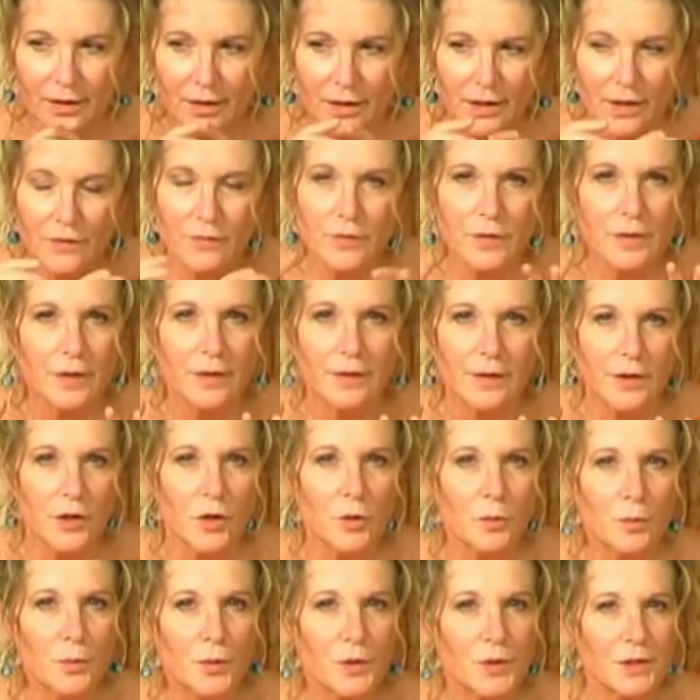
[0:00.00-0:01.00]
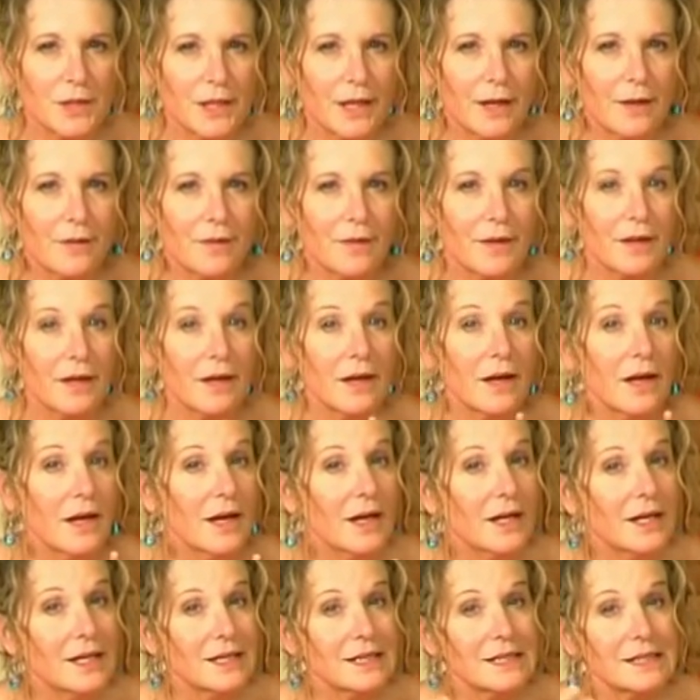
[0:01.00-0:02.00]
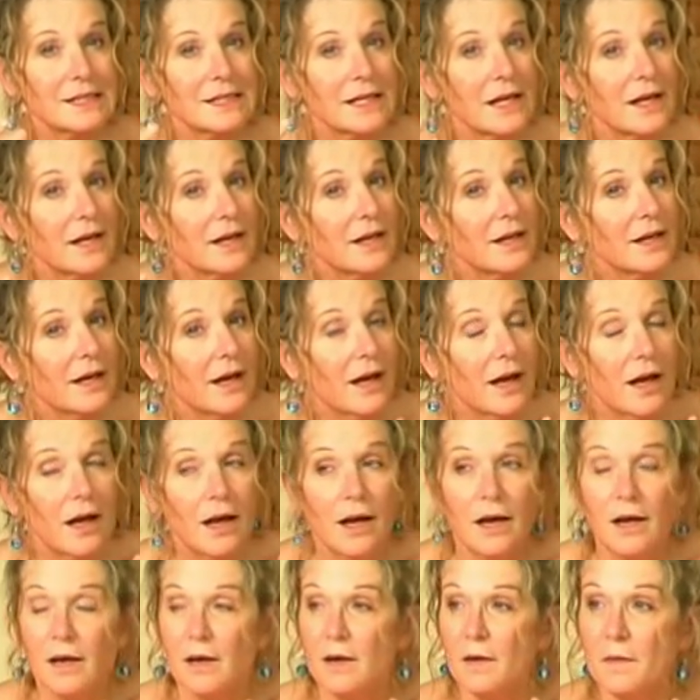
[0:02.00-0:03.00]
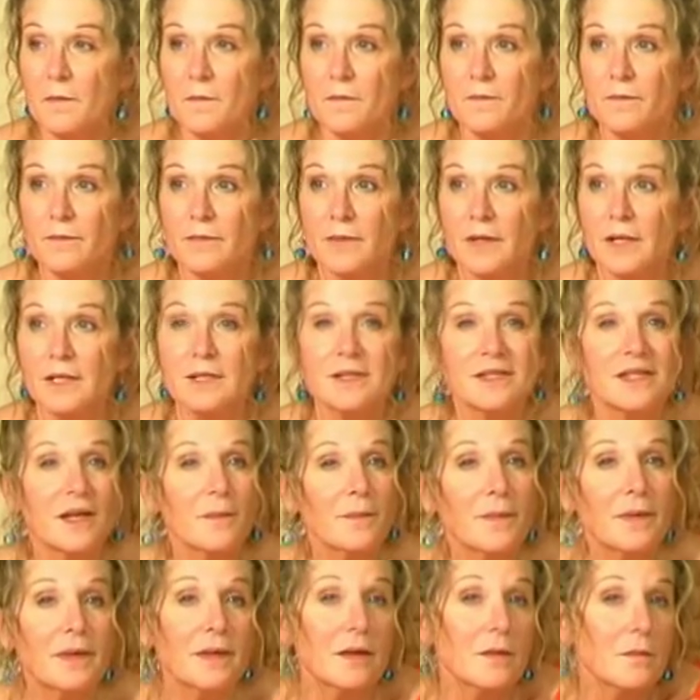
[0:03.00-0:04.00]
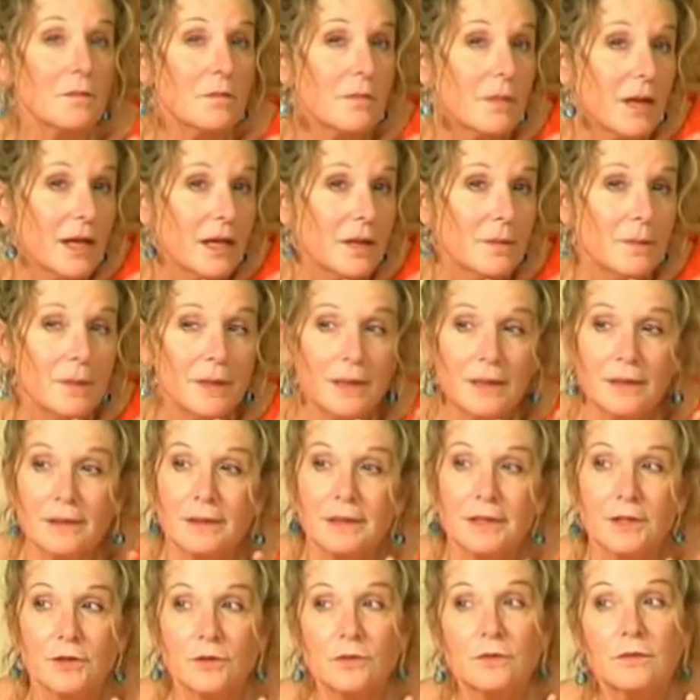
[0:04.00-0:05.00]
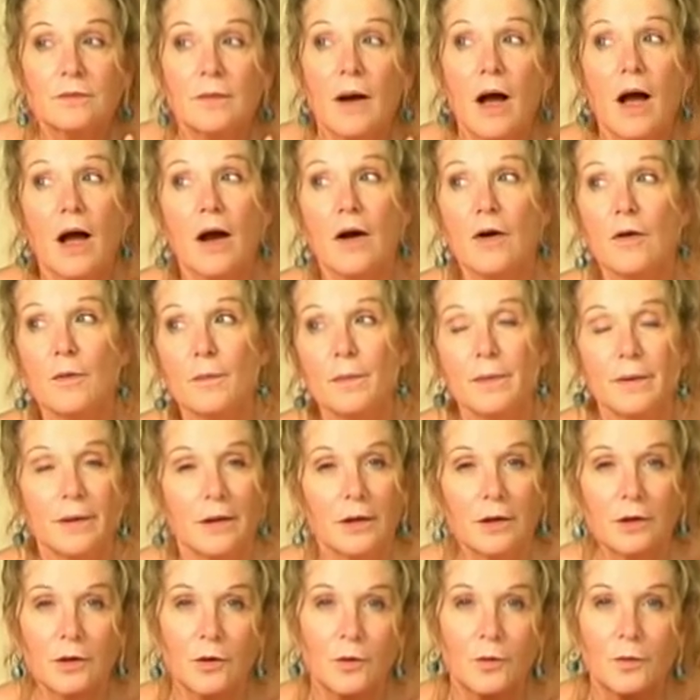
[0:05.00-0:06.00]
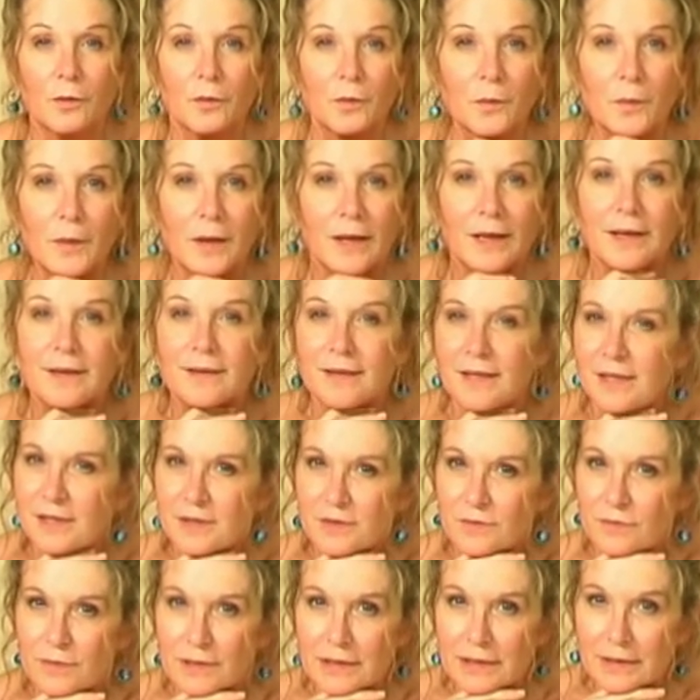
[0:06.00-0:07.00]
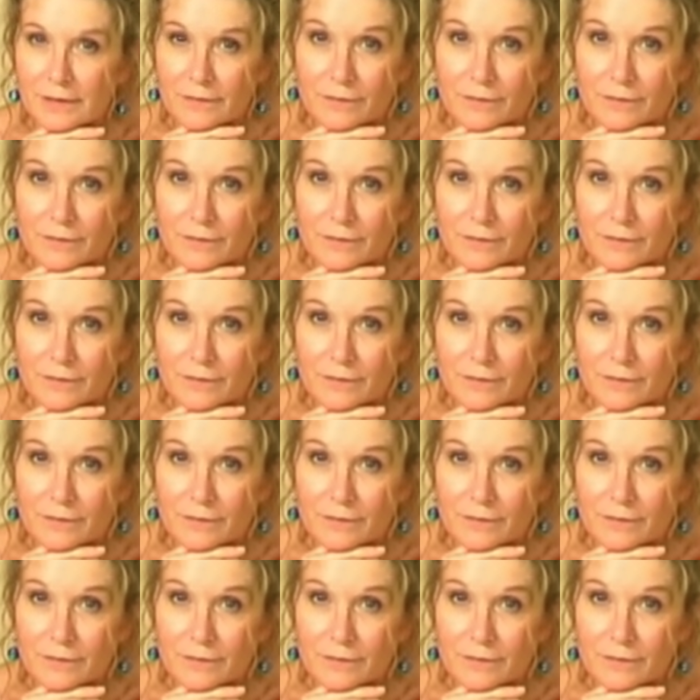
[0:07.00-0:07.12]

everything that you put out there is um, is something that may be a little help along the way, and that's really